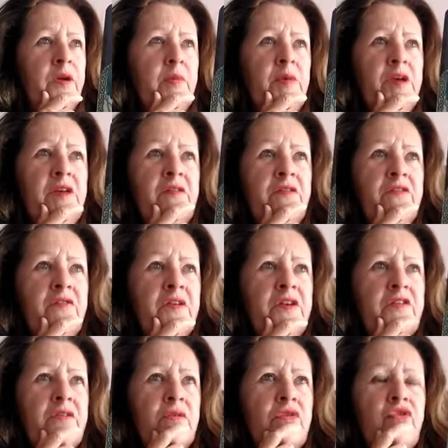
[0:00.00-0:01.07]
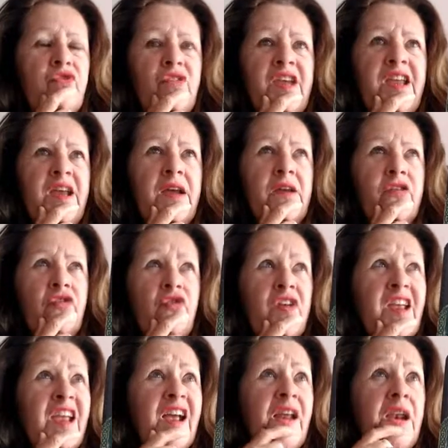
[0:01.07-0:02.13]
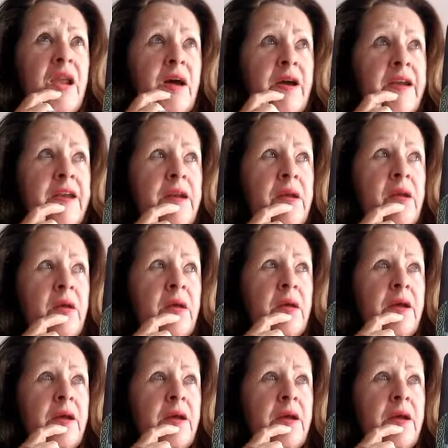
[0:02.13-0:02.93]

I'm hearing the phrase sort of stringing a line.